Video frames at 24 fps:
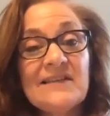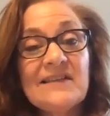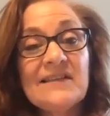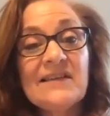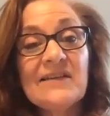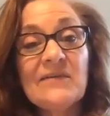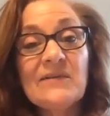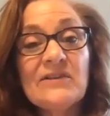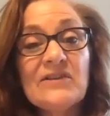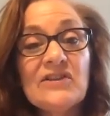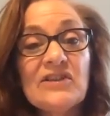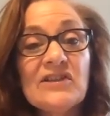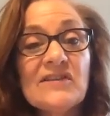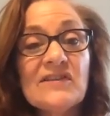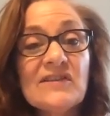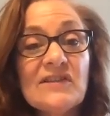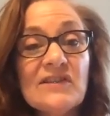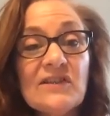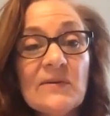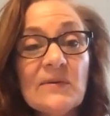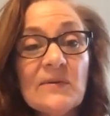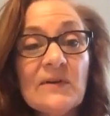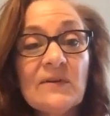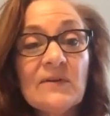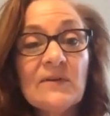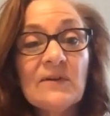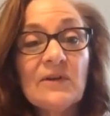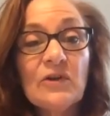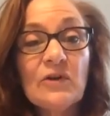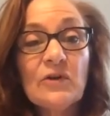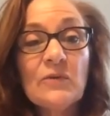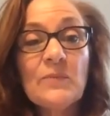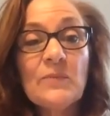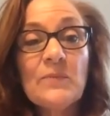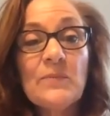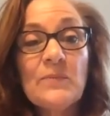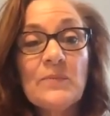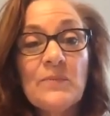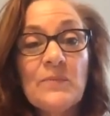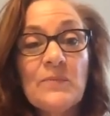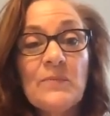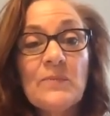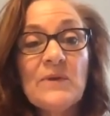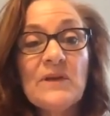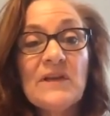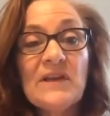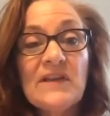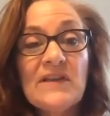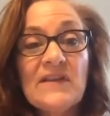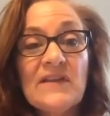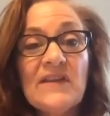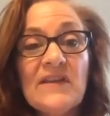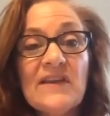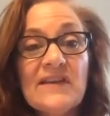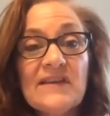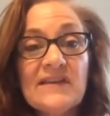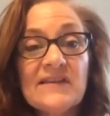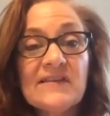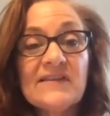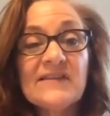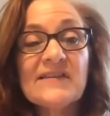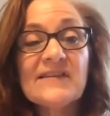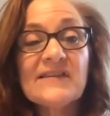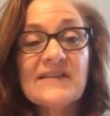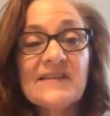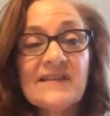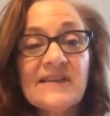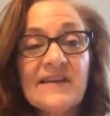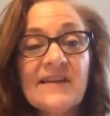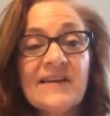we just do a little bit of this